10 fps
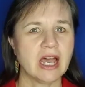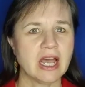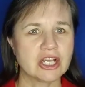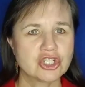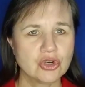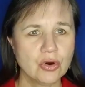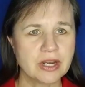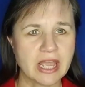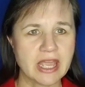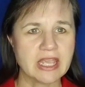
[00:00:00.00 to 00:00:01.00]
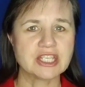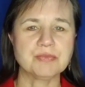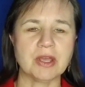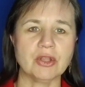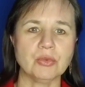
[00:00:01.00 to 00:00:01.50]
A short a is
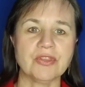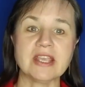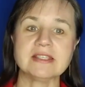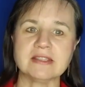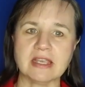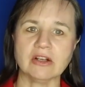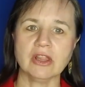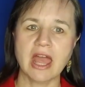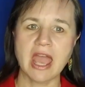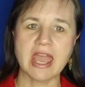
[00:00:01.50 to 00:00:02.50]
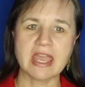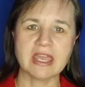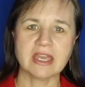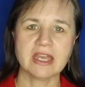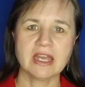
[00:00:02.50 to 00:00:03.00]
spelled with a single
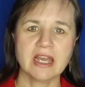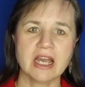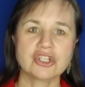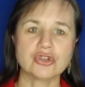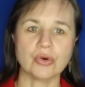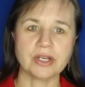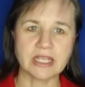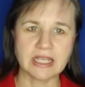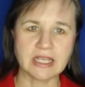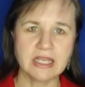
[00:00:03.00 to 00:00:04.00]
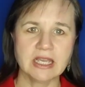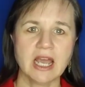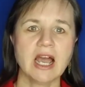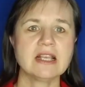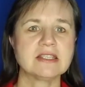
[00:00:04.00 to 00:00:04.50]
a, a short e, a